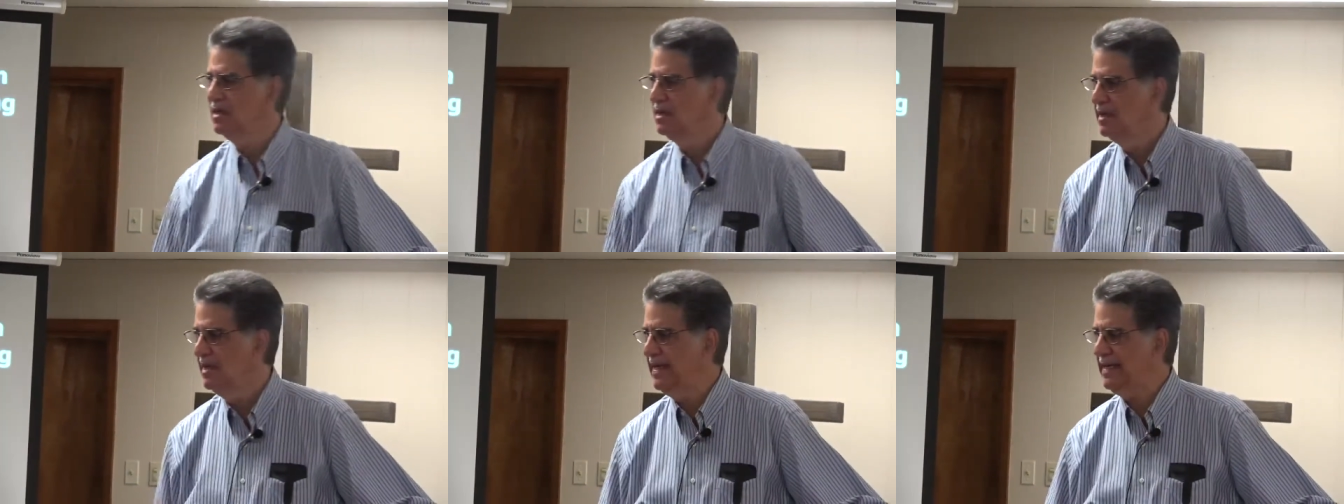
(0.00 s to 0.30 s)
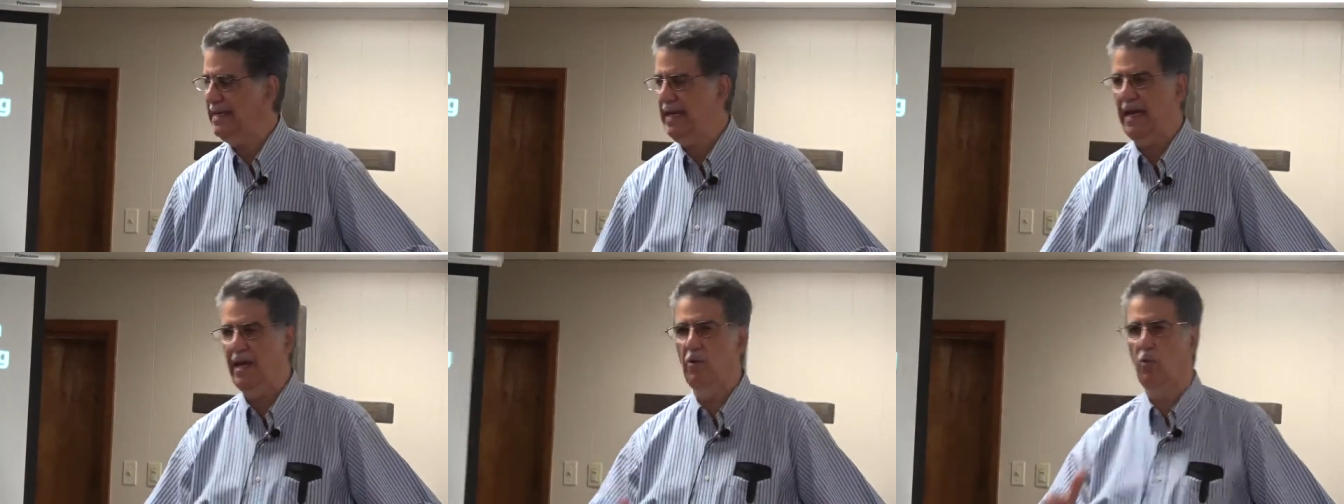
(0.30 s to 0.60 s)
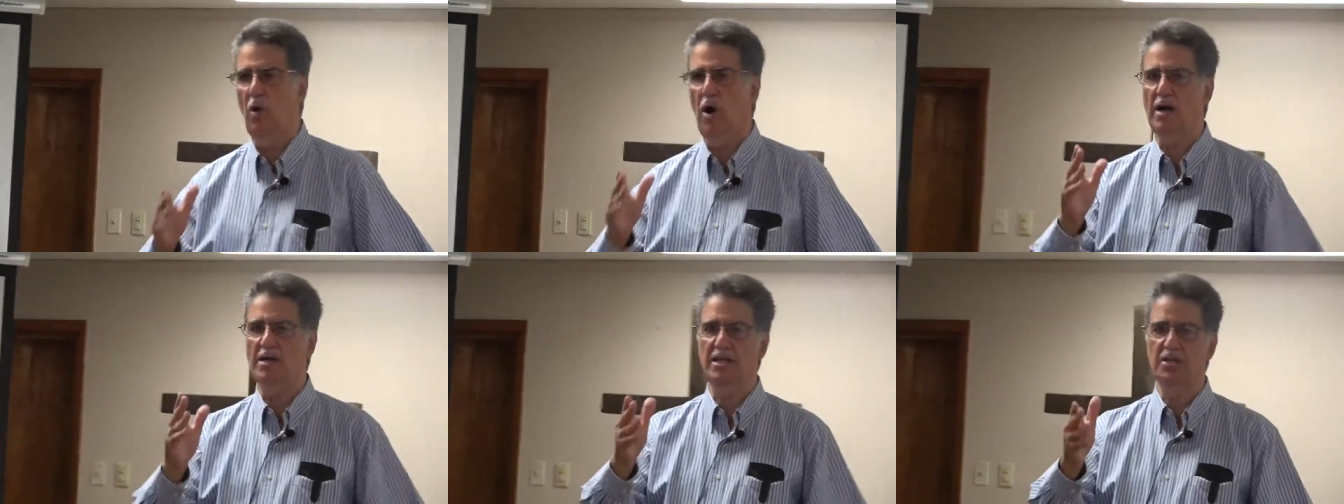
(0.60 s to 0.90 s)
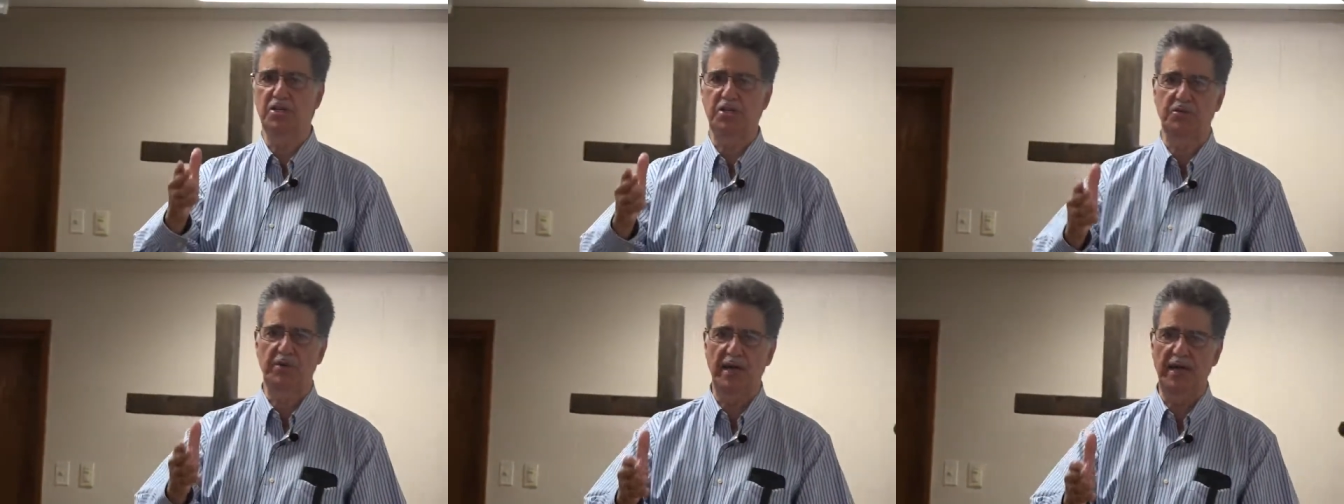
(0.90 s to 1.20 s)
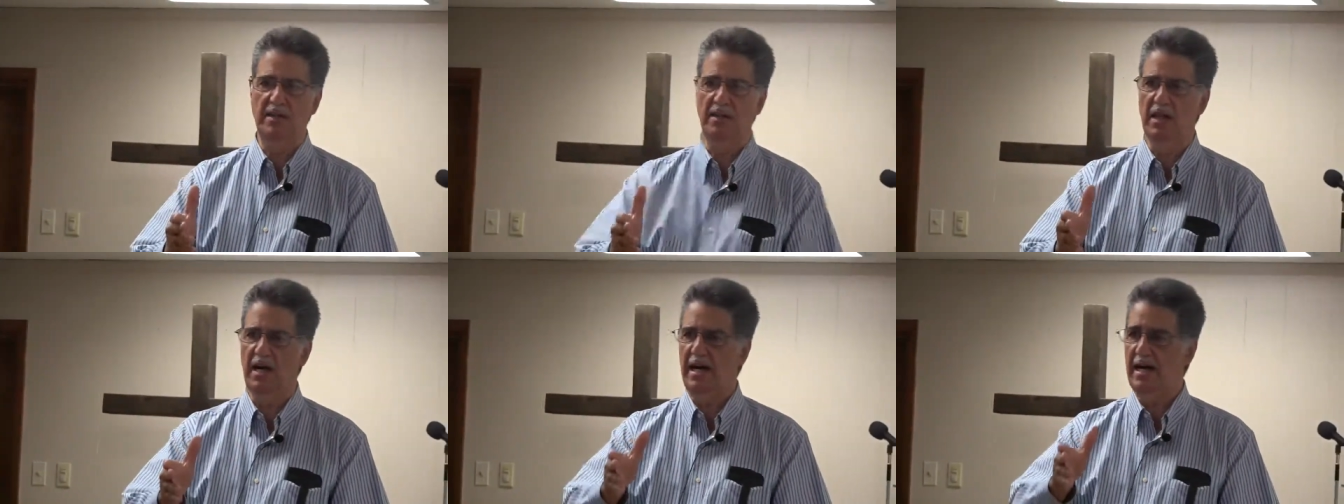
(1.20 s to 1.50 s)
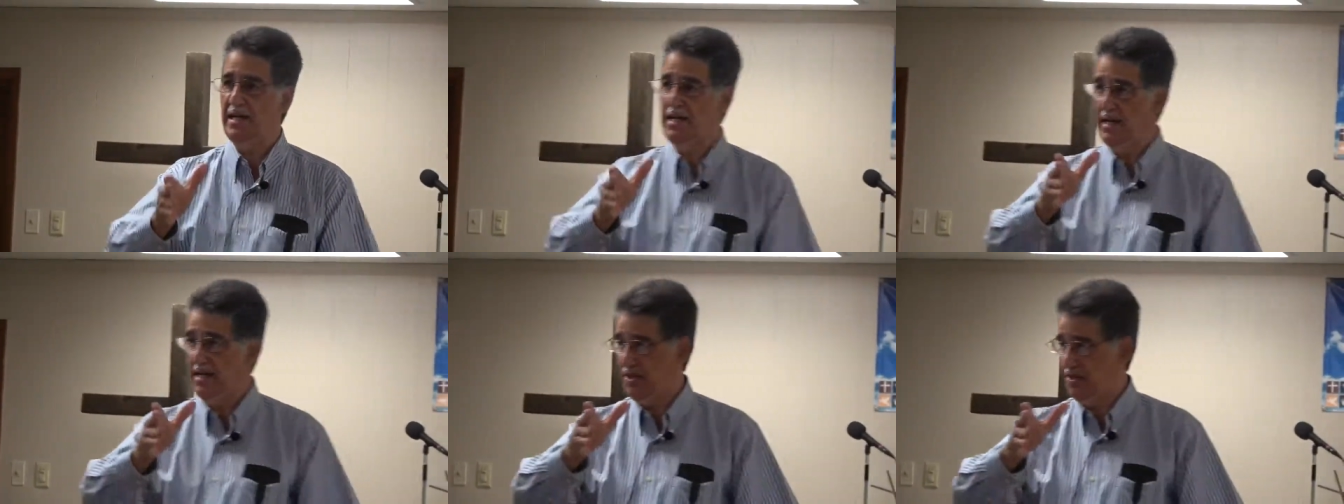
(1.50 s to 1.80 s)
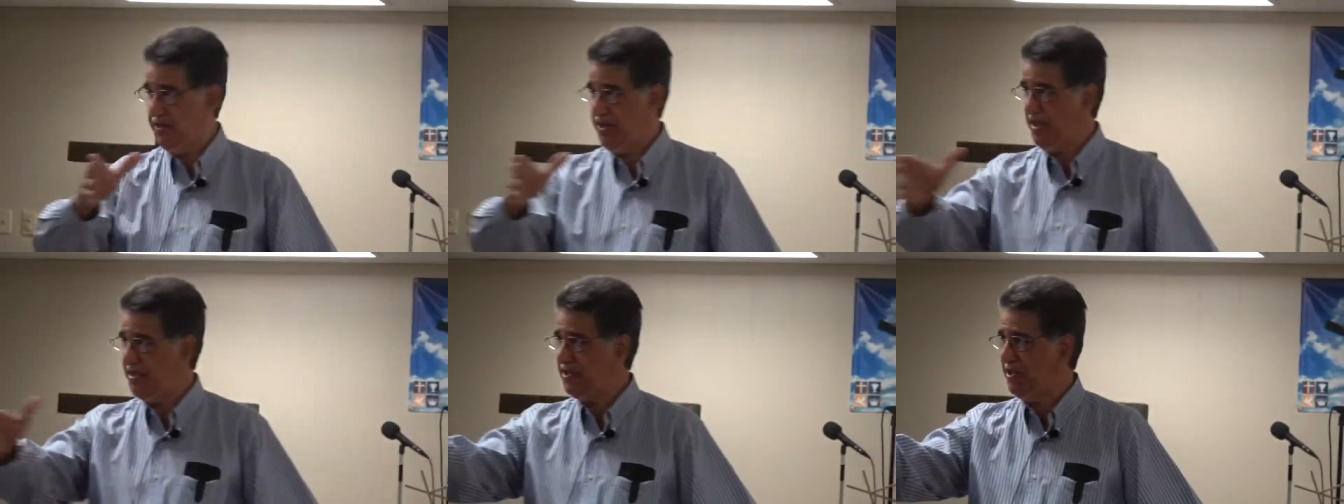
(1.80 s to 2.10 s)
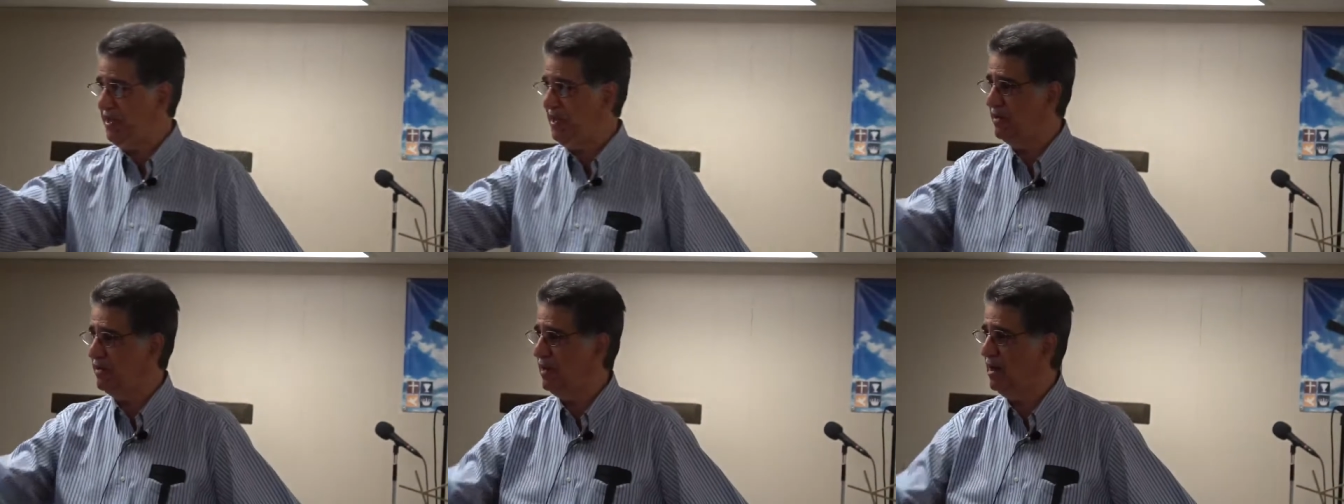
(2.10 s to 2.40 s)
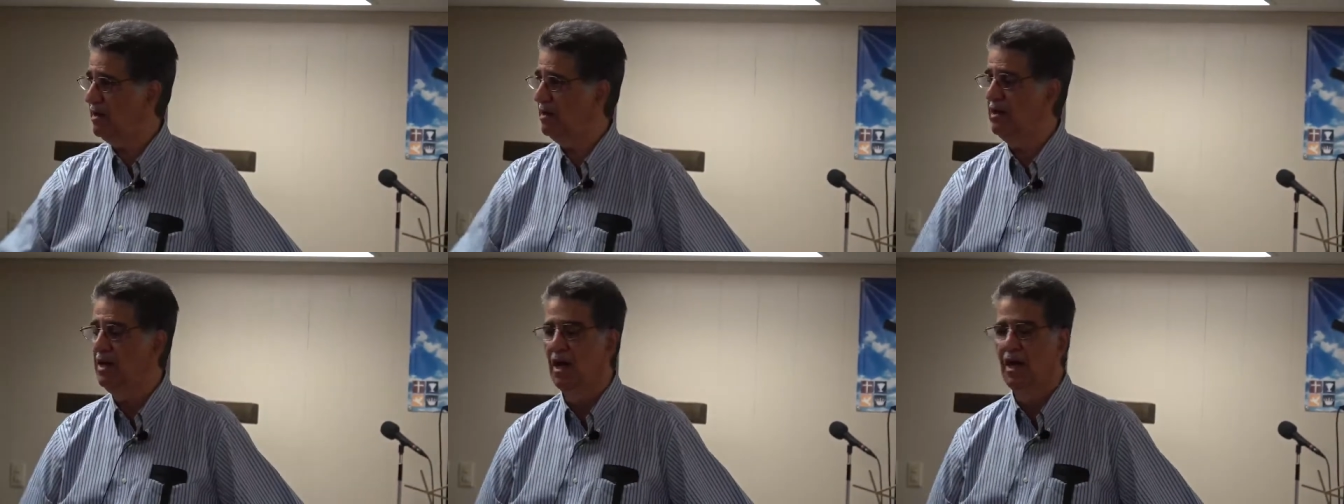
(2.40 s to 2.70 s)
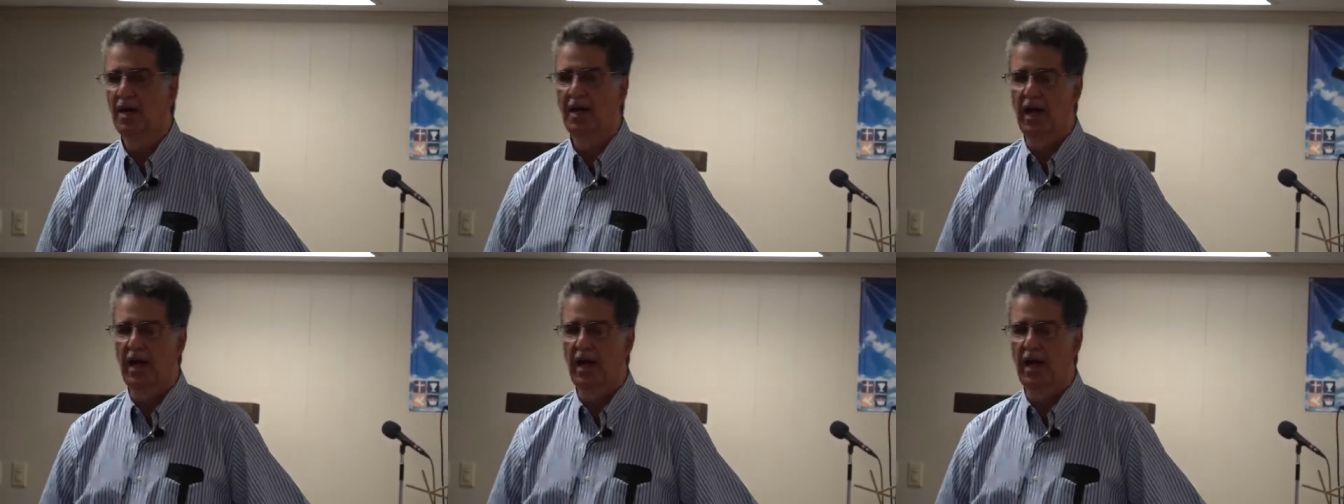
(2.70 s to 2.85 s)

He can't walk a straight line, and he sits near her.